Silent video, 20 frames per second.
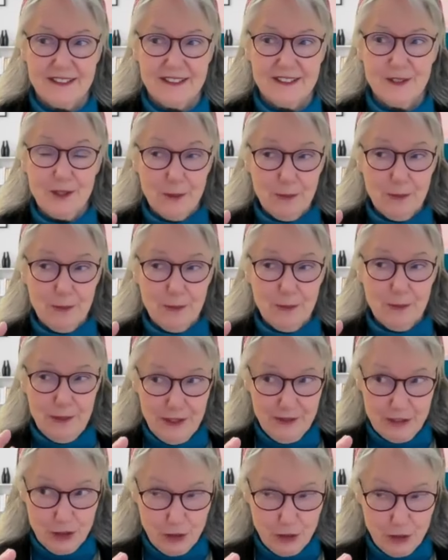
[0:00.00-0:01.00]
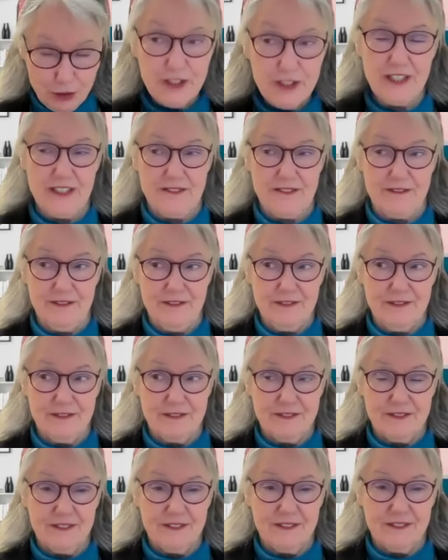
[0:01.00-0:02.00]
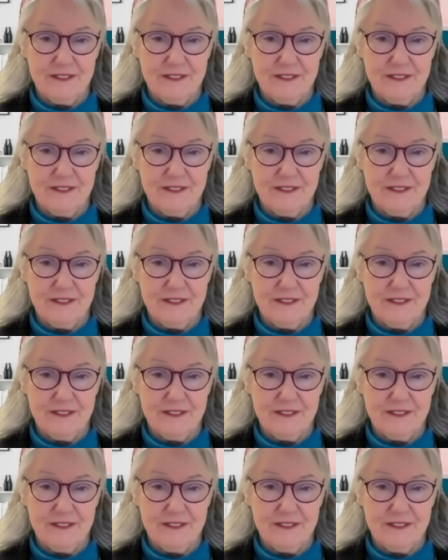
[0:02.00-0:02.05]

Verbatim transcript: who your parents could have